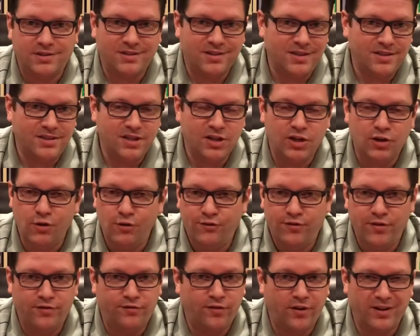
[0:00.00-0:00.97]
It's a
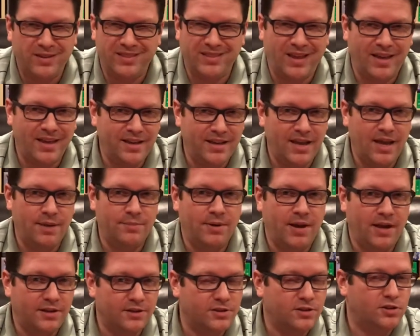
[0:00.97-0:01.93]
goofy, fun, light game,
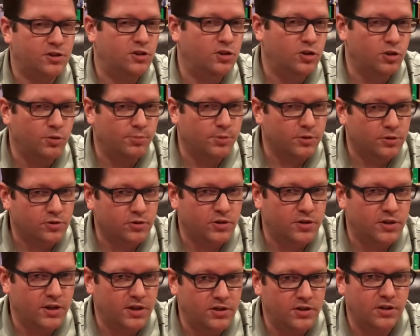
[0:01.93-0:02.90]
not super
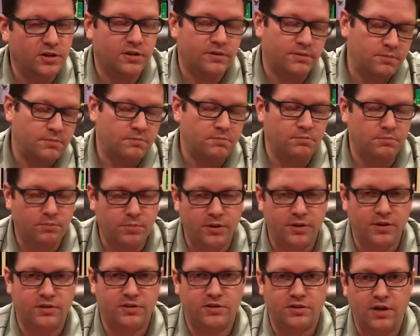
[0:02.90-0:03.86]
strategic,
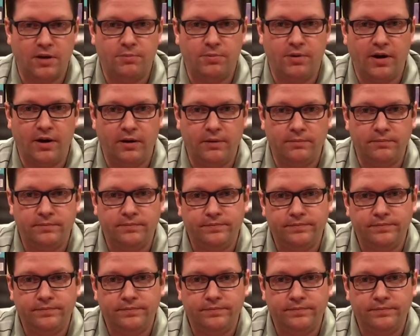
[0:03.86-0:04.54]
but there's some there.